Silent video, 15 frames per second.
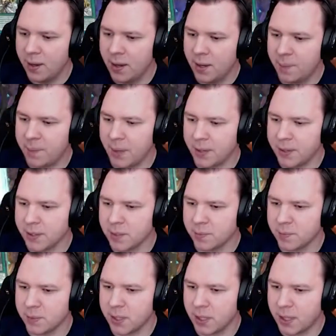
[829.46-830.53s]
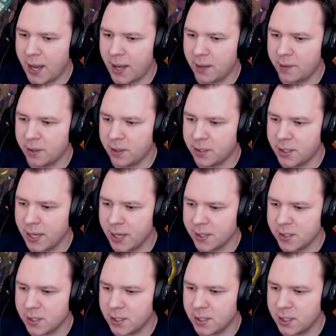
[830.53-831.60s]
Pantheism can add the
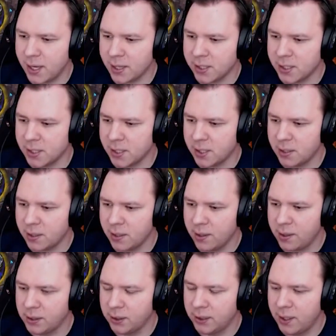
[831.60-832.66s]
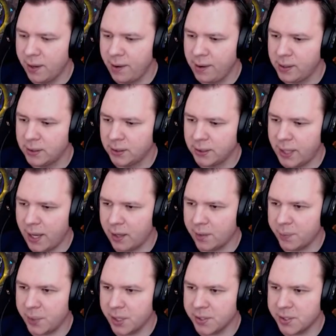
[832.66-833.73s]
Tenacity, and
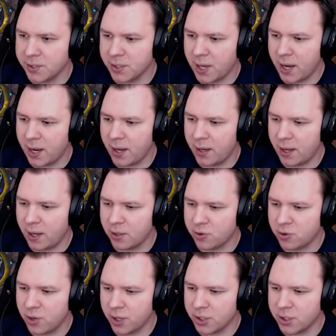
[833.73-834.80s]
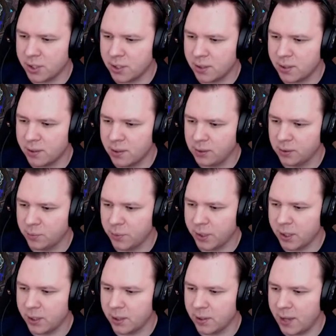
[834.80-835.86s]
because this guy had Destruction, we
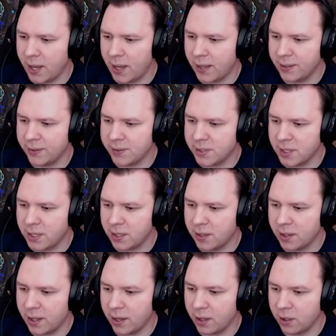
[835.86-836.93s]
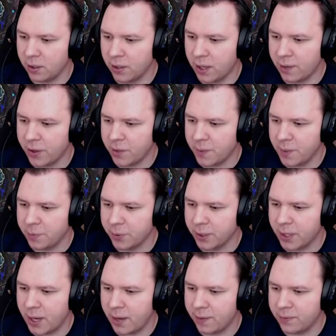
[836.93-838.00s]
can see that a lot of other people can
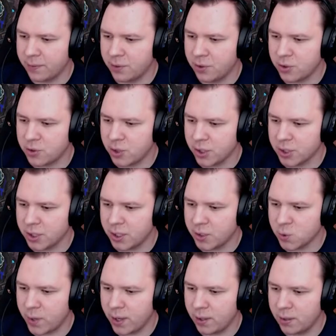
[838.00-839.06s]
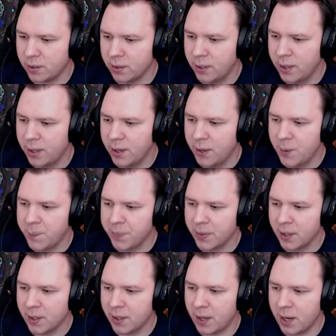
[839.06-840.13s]
have Destruction as well.
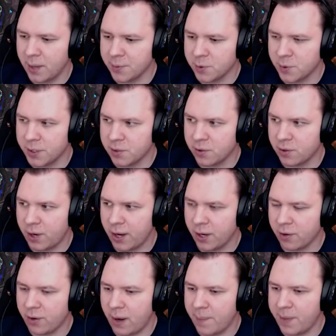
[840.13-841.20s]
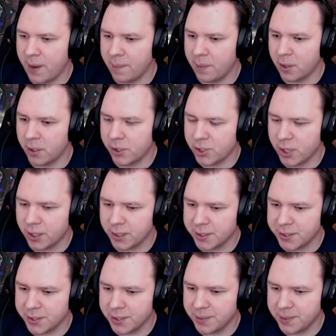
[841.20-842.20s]
So let's try and grab that March, honestly.